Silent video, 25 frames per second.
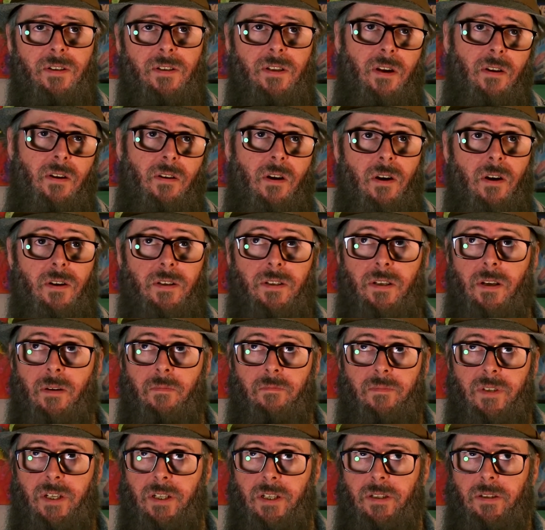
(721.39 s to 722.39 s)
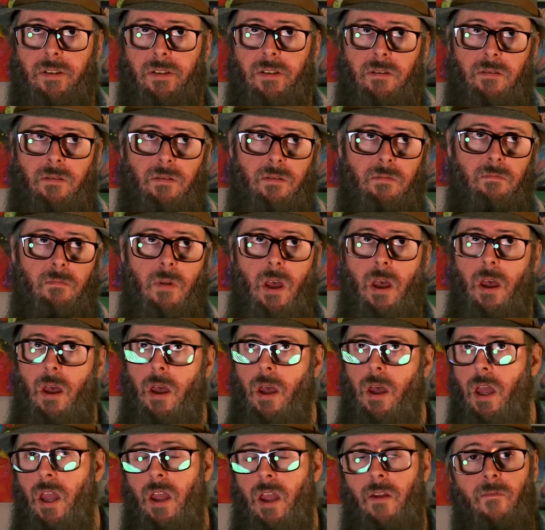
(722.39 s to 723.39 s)
there are some just
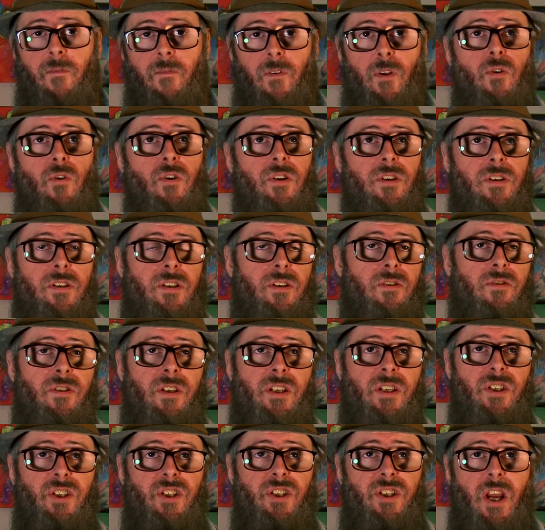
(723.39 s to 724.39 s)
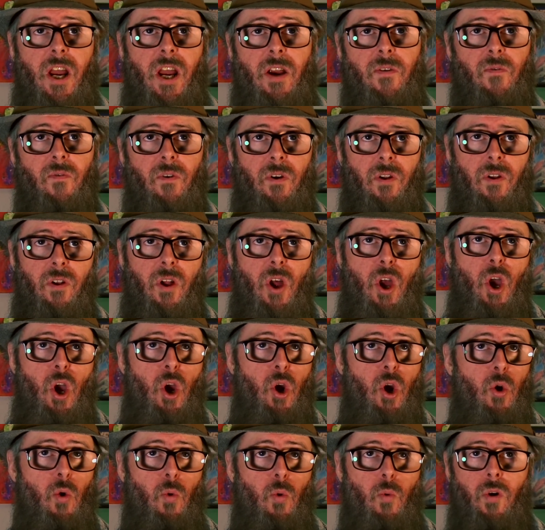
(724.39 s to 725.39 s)
influencers in general
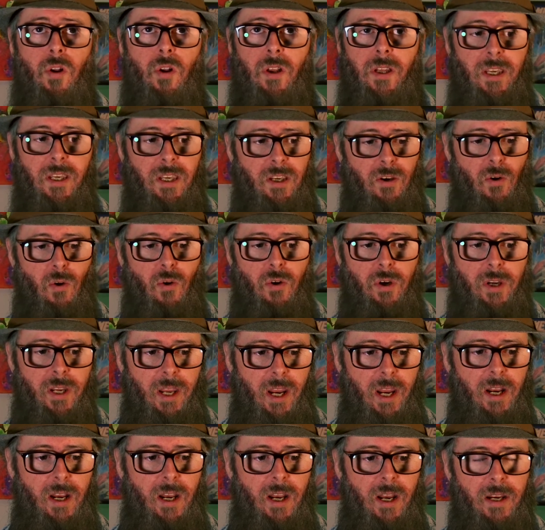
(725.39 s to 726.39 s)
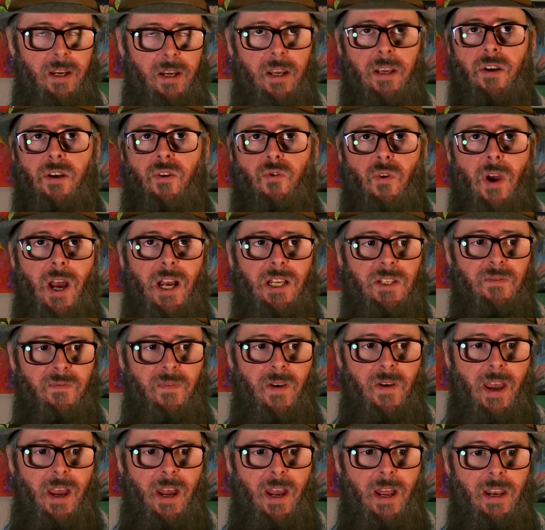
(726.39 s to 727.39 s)
who will eat organic and
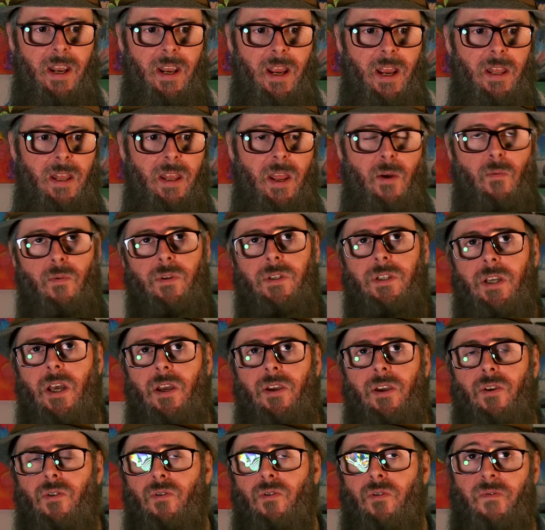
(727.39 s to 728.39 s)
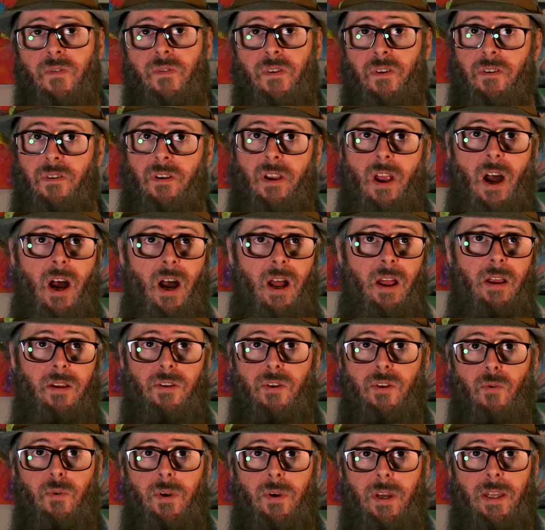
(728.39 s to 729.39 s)
grass-fed, and they will tell you if you're not
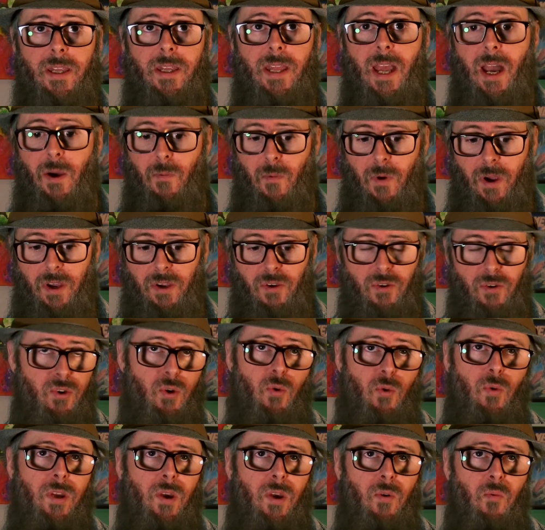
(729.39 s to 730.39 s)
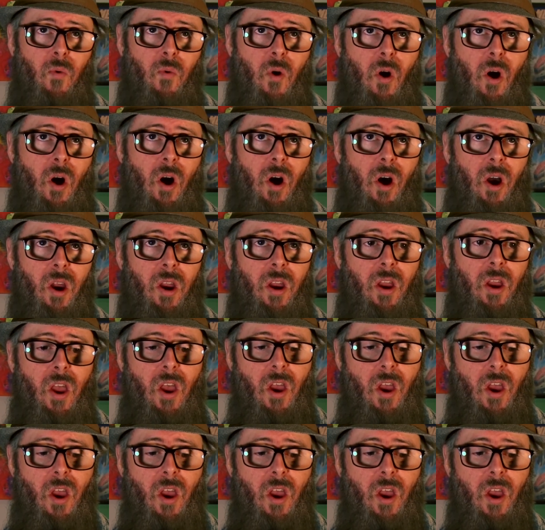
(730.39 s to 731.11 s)
doing it that way, you're doing it wrong,